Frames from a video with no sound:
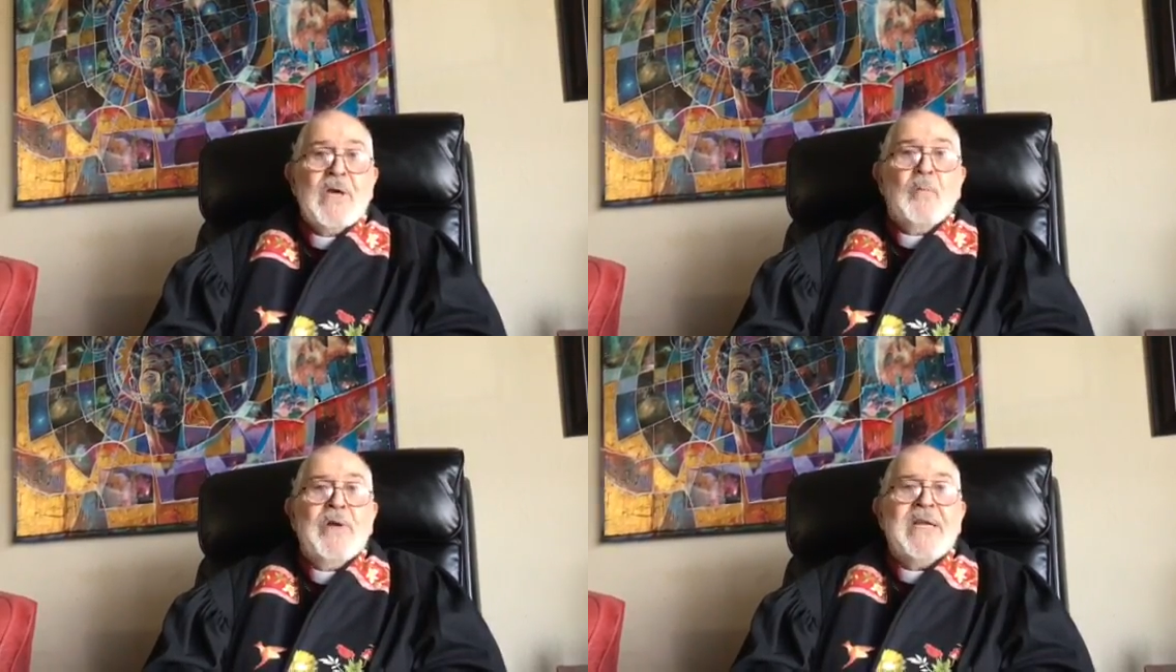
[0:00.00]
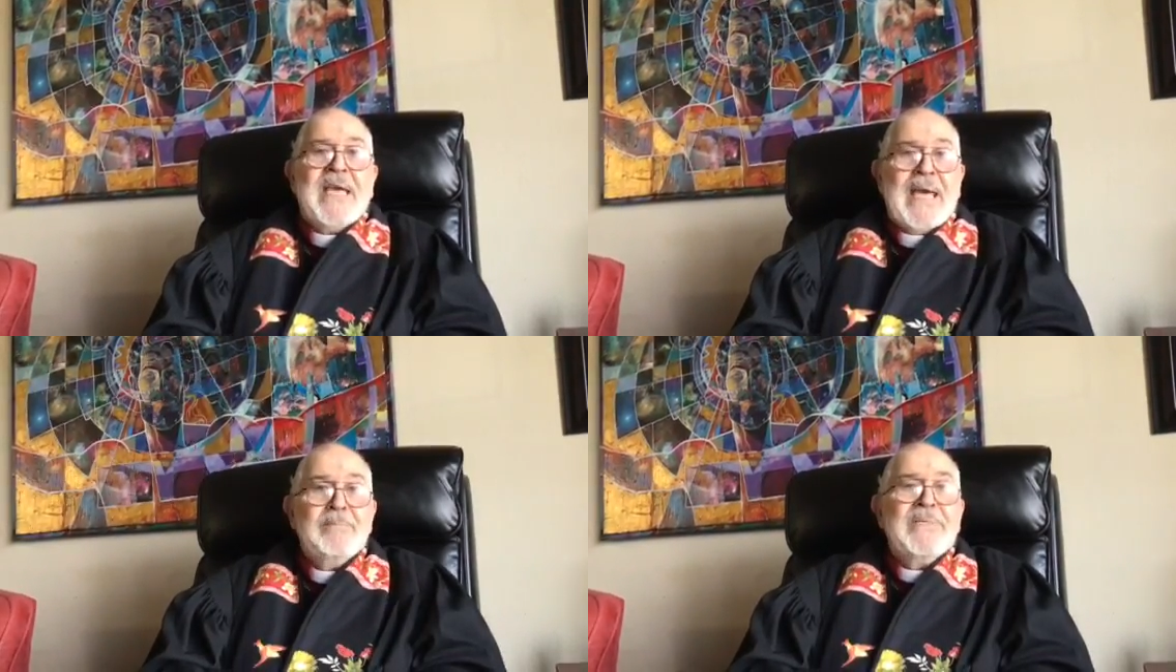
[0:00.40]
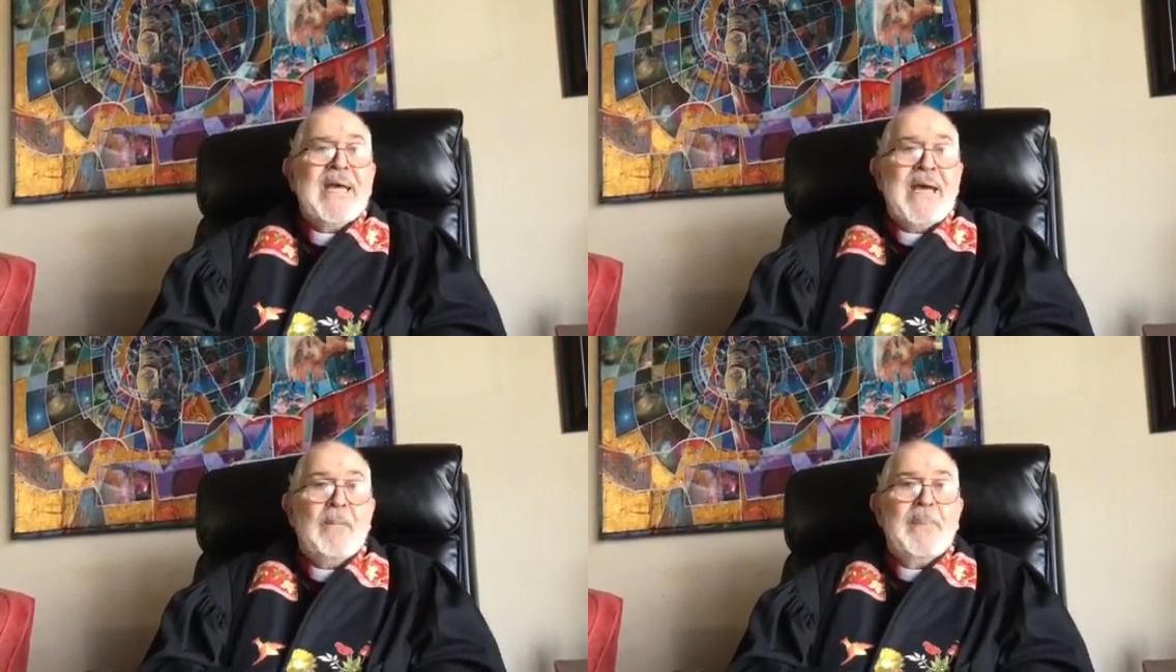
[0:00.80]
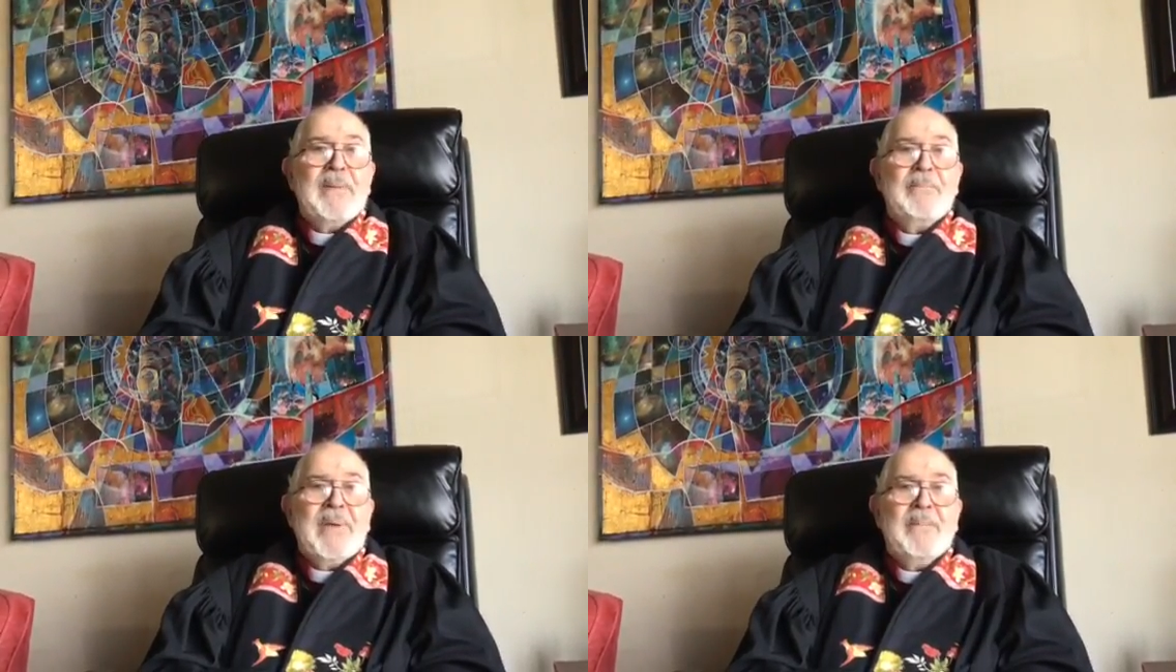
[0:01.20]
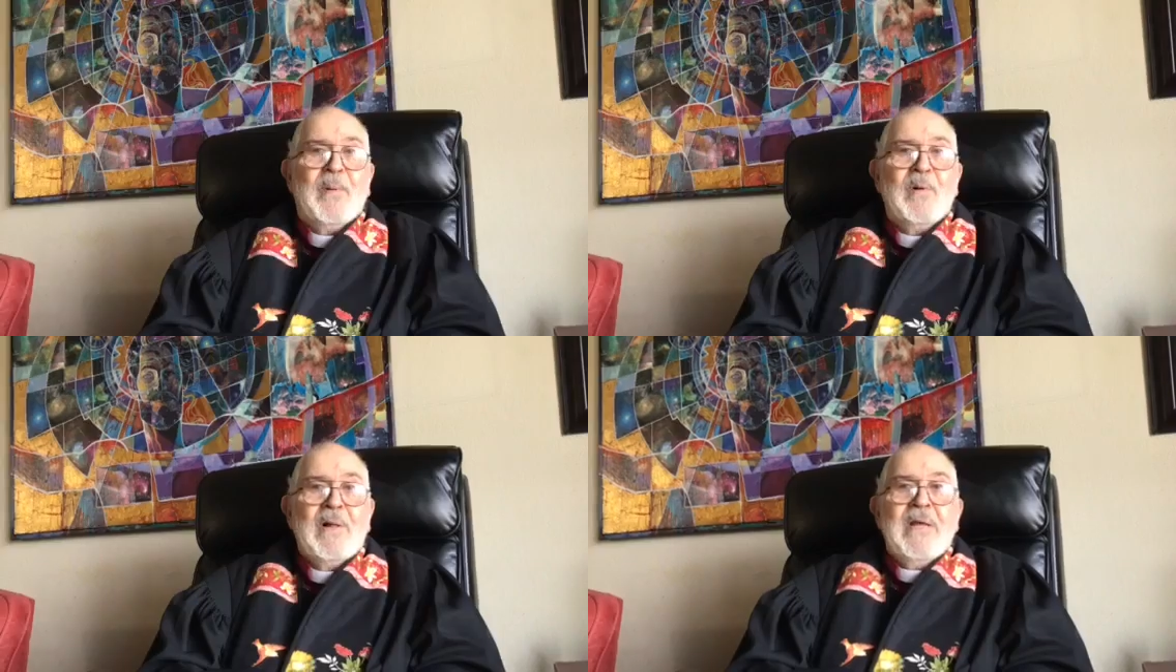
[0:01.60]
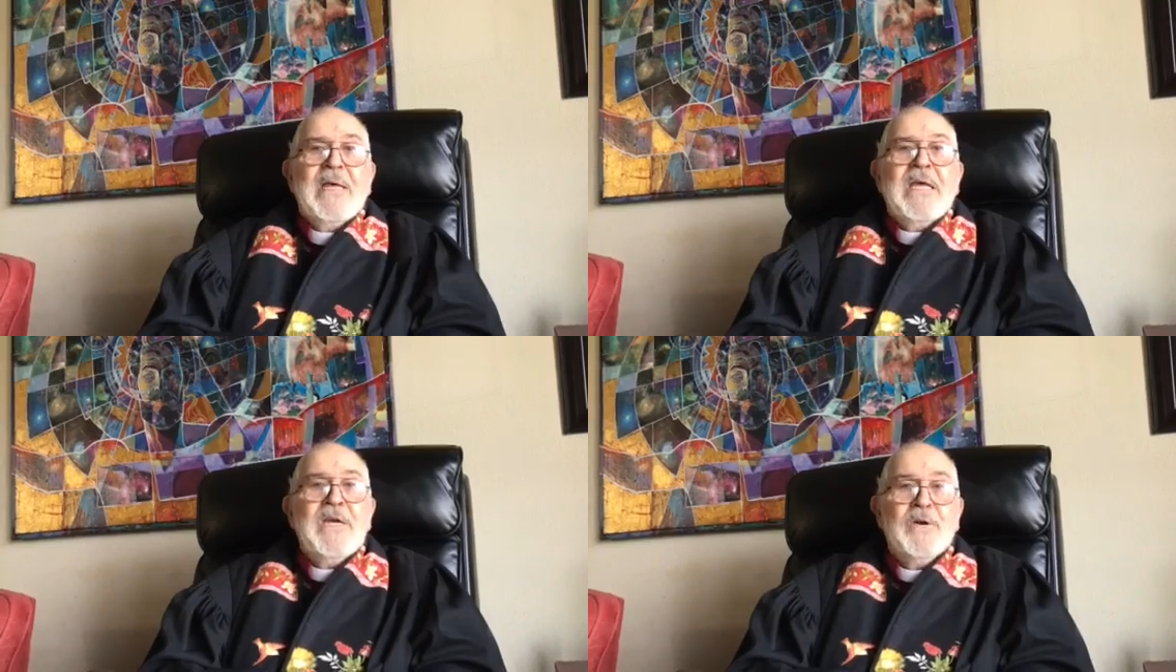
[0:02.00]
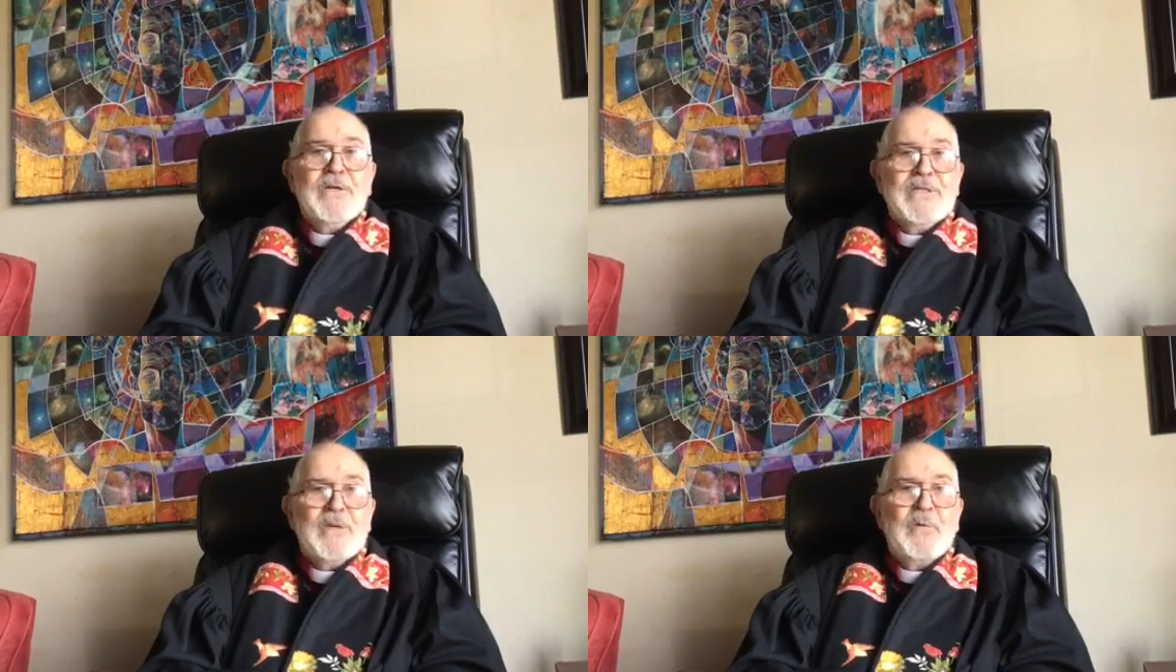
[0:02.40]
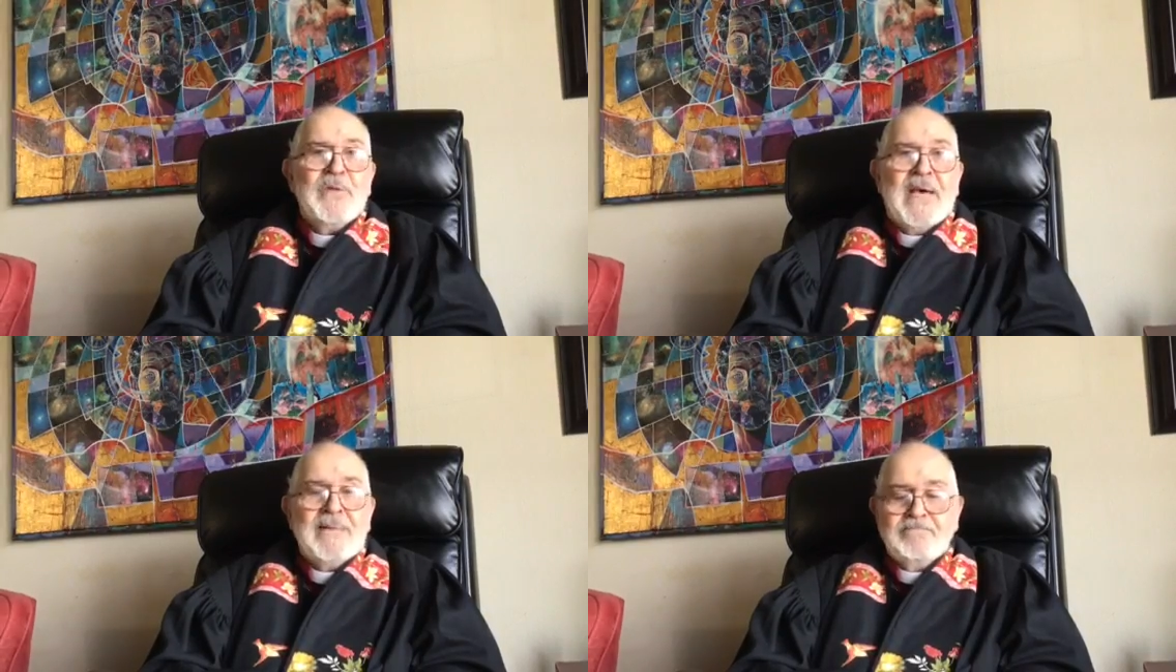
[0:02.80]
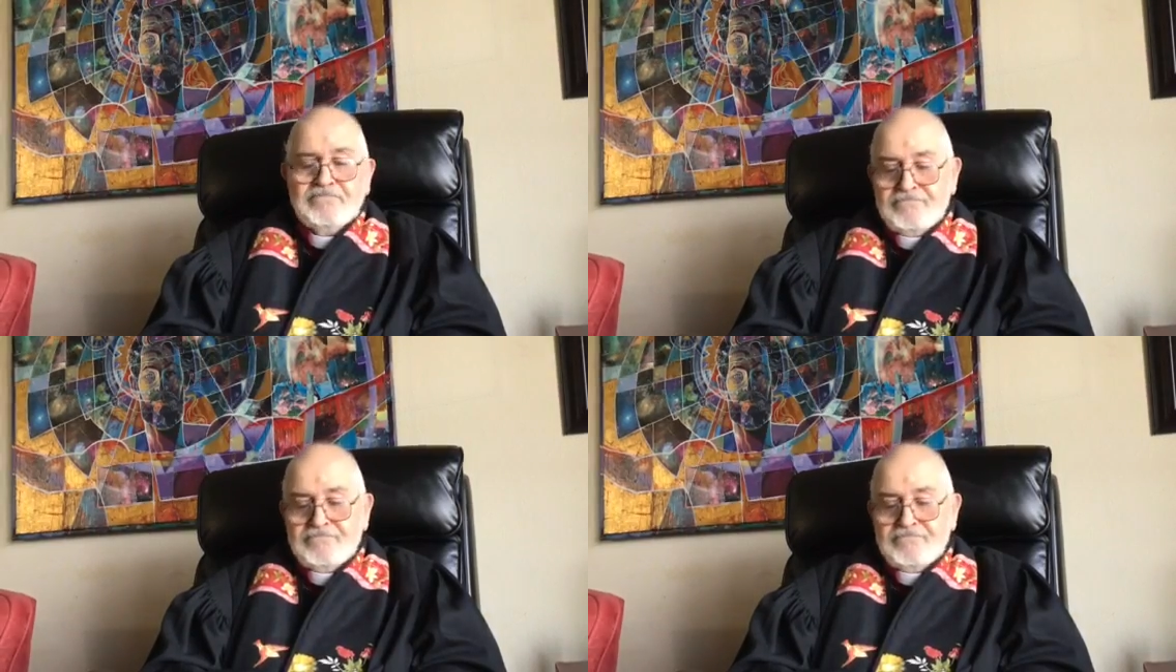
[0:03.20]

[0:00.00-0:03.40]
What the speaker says: when it came to helping people. Hear us on that.